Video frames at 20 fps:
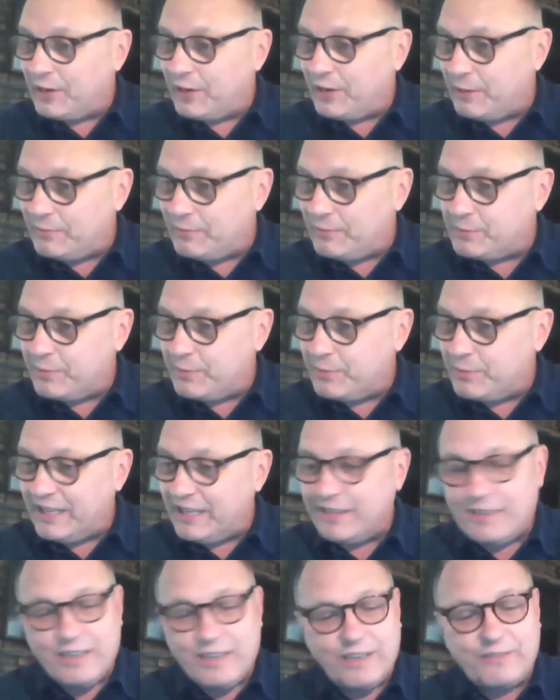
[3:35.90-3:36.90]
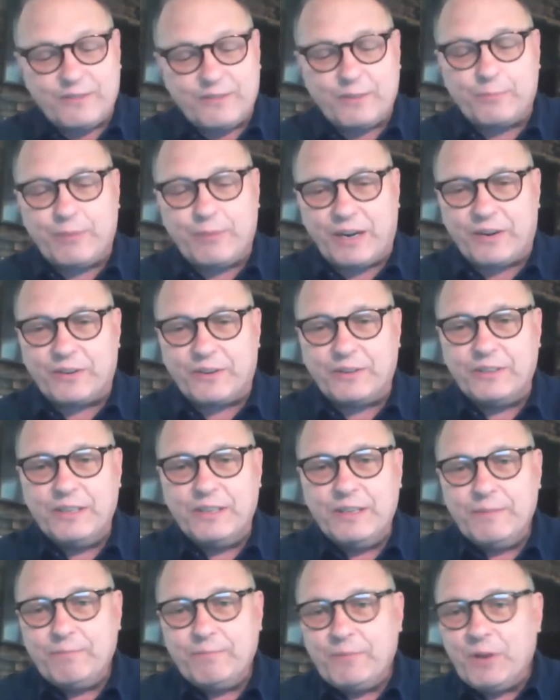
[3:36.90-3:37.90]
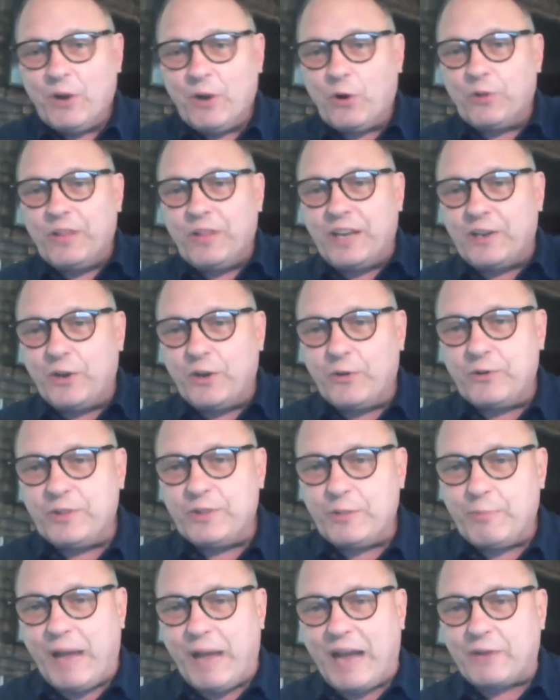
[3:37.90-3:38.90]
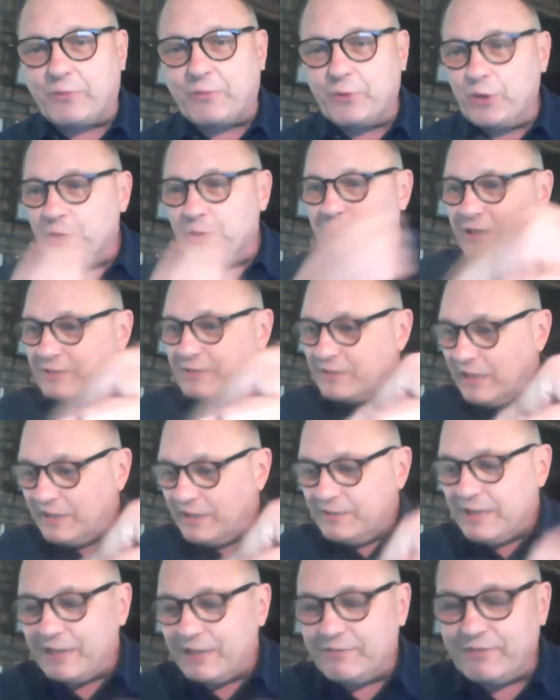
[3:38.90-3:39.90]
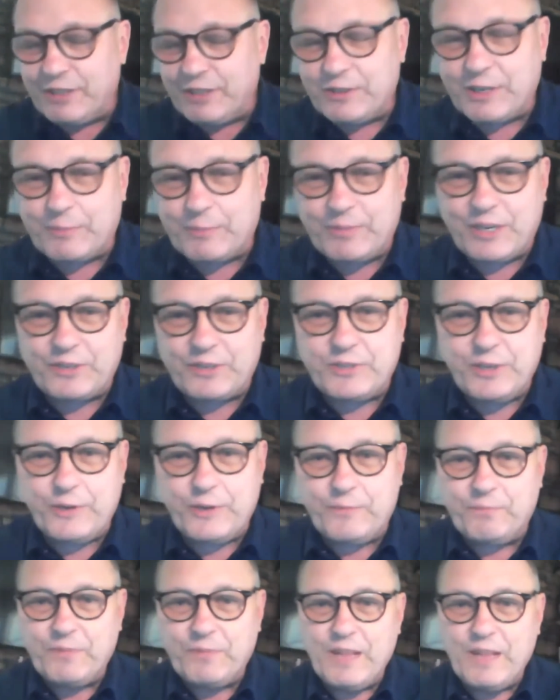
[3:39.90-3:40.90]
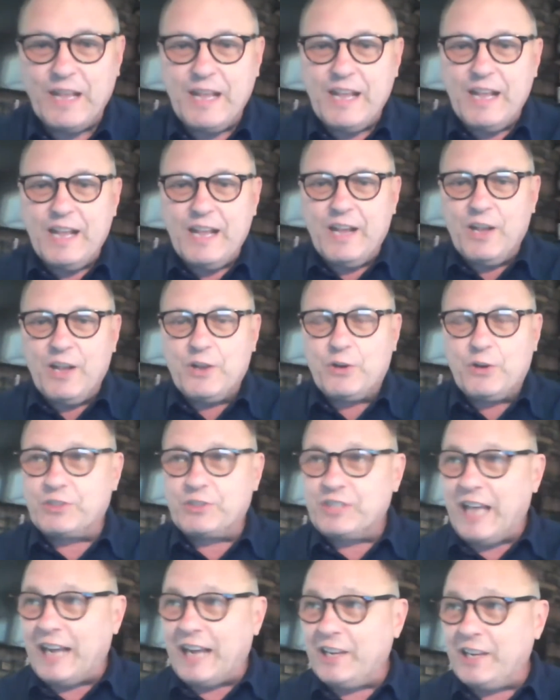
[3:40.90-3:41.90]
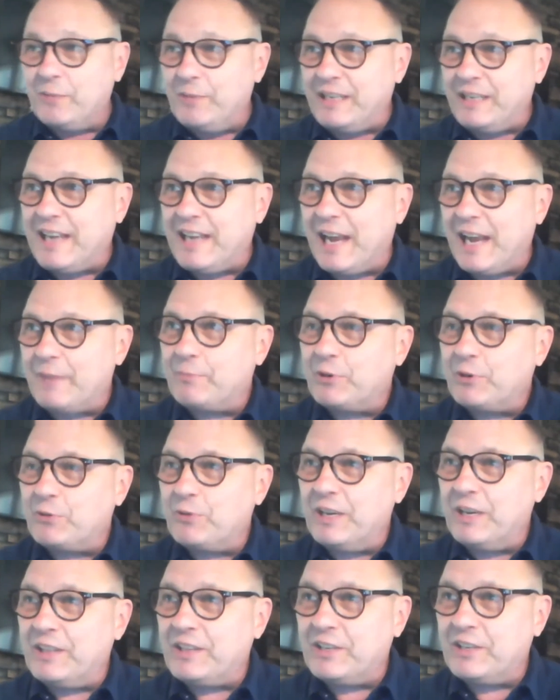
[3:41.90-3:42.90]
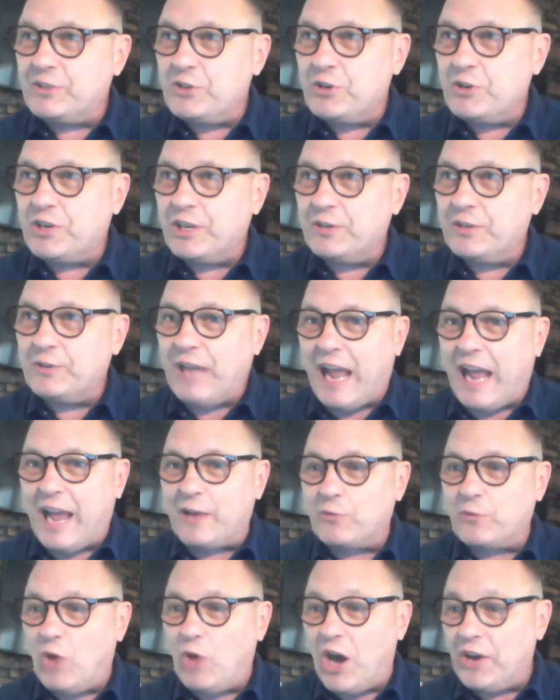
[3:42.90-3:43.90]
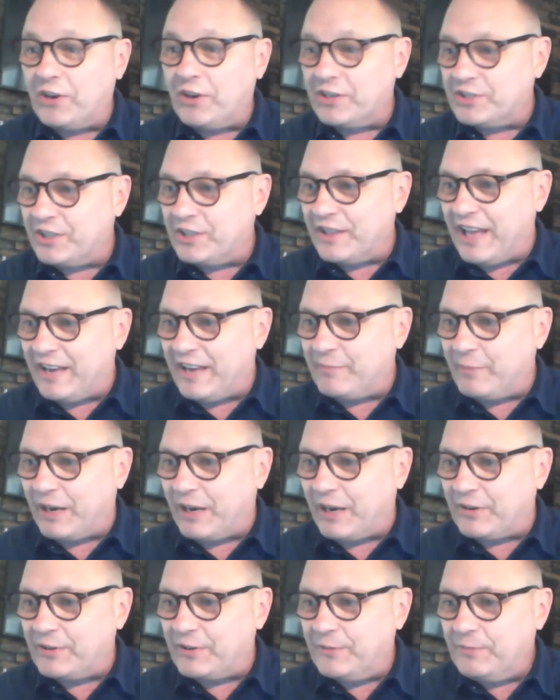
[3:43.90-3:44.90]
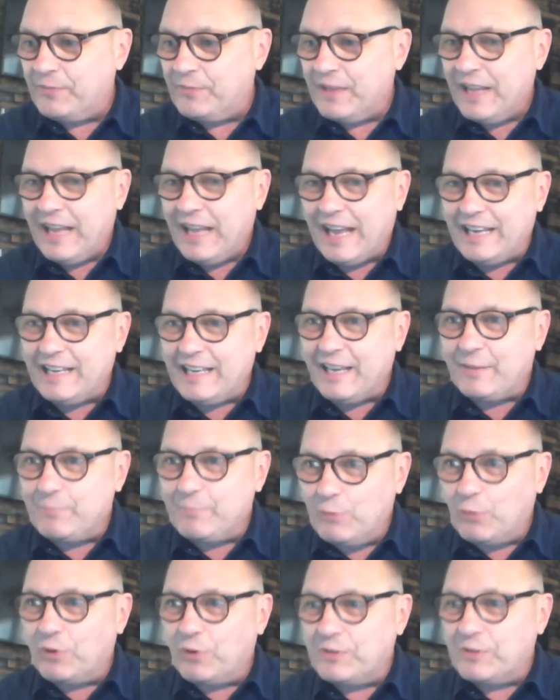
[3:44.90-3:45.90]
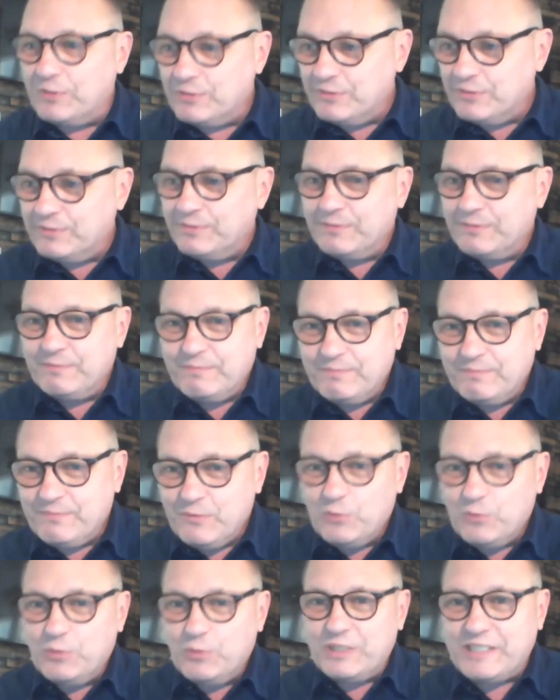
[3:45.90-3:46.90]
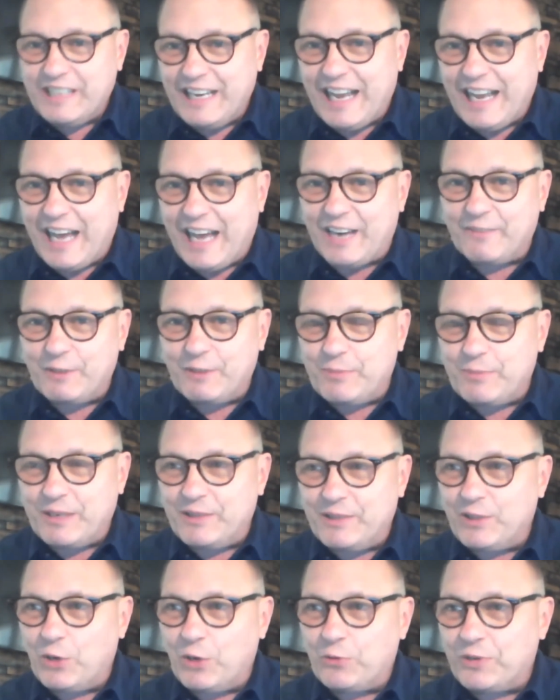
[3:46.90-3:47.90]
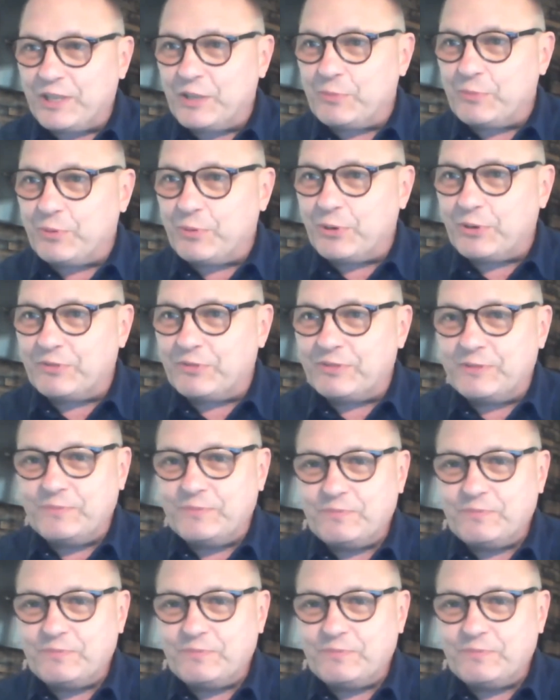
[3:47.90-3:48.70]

from the spigot of the barrel, or they'd go in the back room and fill it up there too. Of course, that could be tampered with because you could add water to that barrel and get more whiskey out of it, but lowering the proof.